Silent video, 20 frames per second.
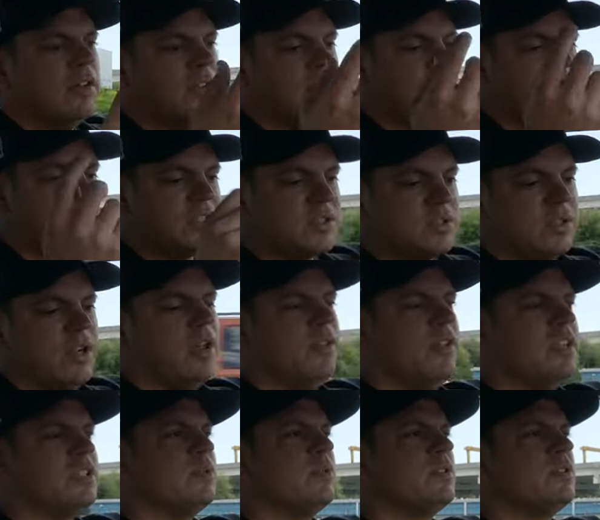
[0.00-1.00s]
The history on
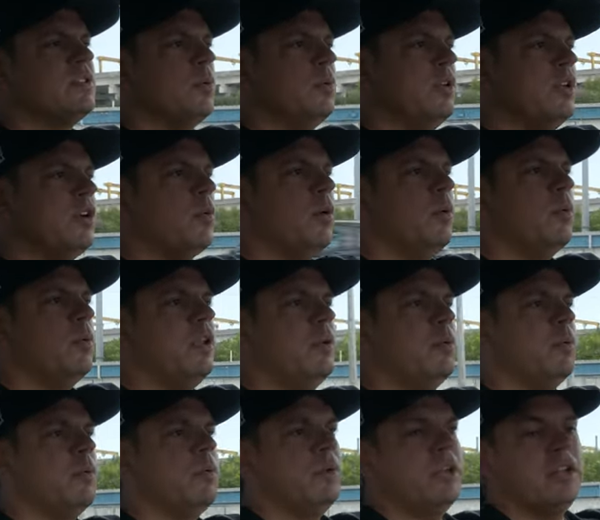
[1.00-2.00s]
this one, so we, we,
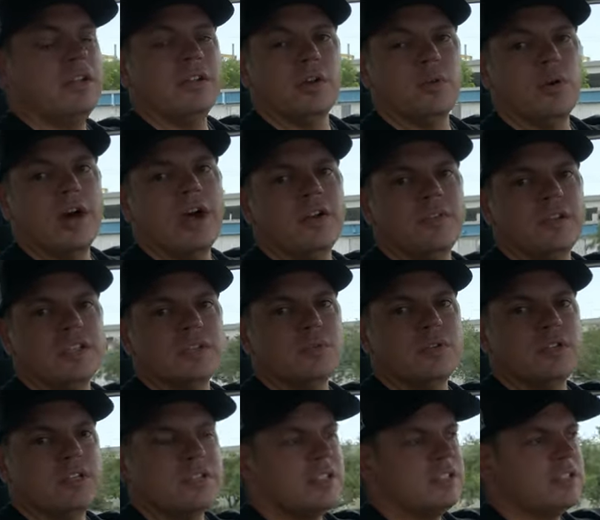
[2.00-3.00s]
we didn't acquire this
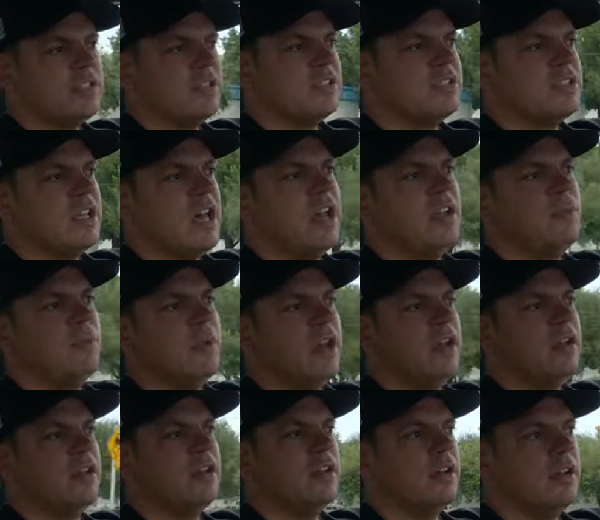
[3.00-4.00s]
one. This is consigned
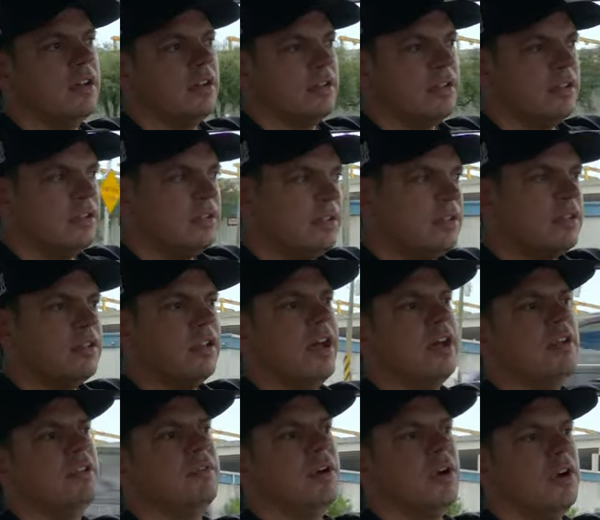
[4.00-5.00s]
by a good
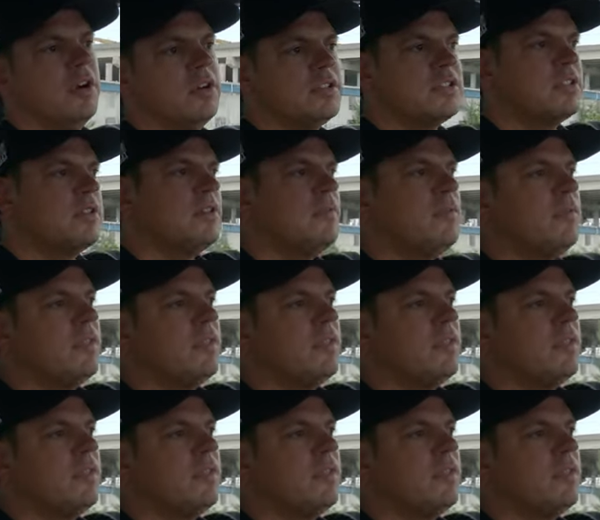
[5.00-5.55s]
client of ours.